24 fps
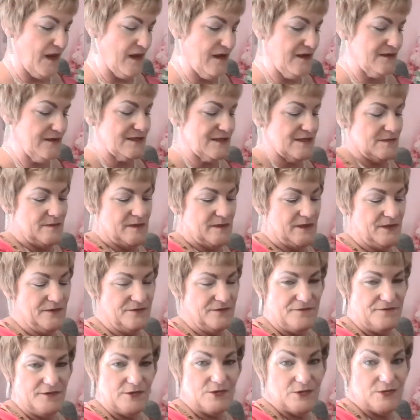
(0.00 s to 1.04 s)
I smell
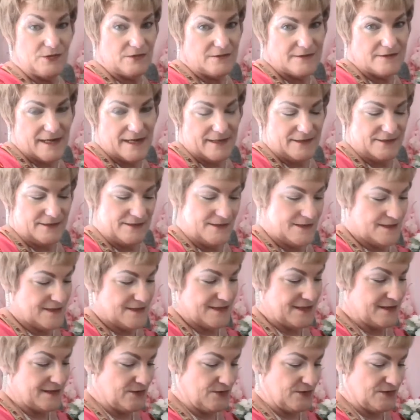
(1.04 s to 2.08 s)
food
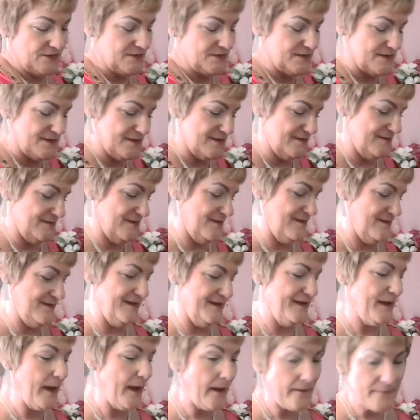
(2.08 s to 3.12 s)
downstairs.
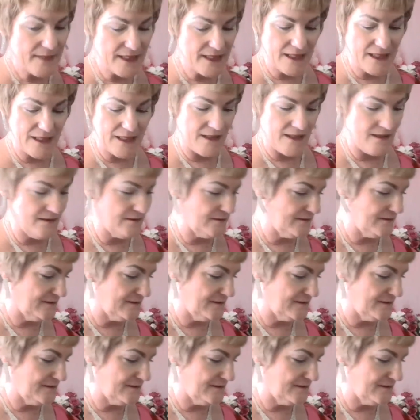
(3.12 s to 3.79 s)
Yummy.